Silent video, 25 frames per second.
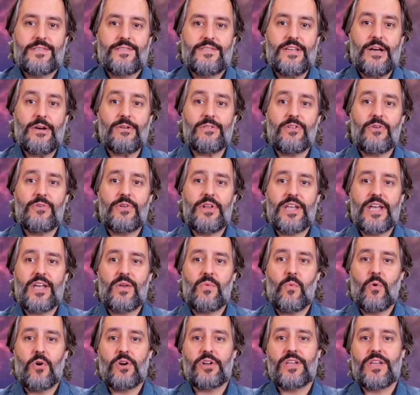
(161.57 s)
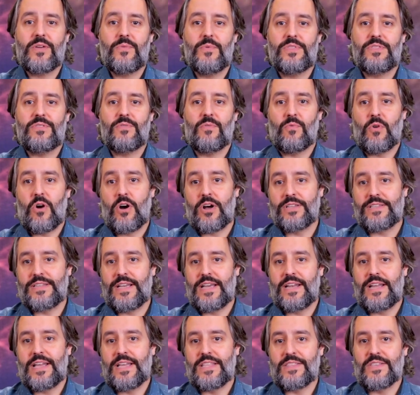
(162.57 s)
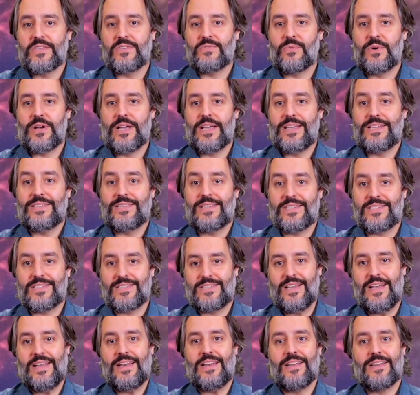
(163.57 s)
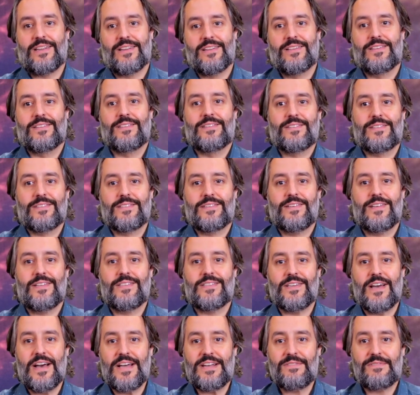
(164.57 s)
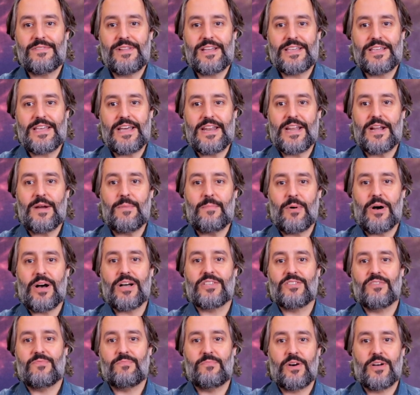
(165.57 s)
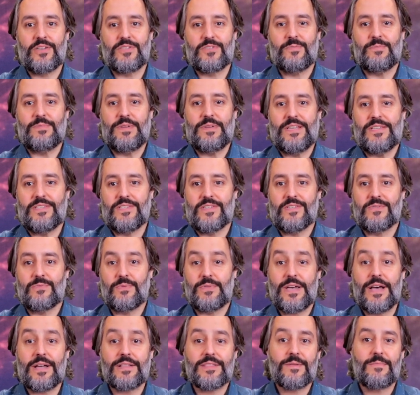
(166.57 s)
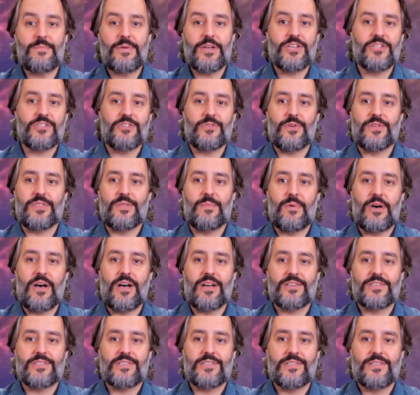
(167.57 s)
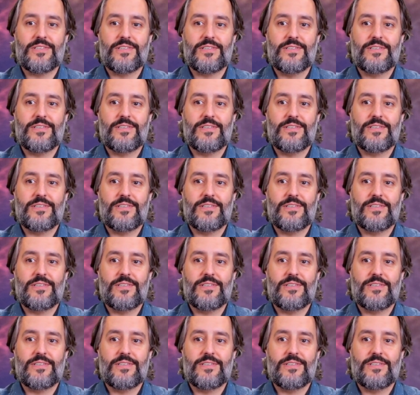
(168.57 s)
Downloading and working with the raw data in this way is exciting. It's kind of like getting a box of puzzle pieces without the picture on the box.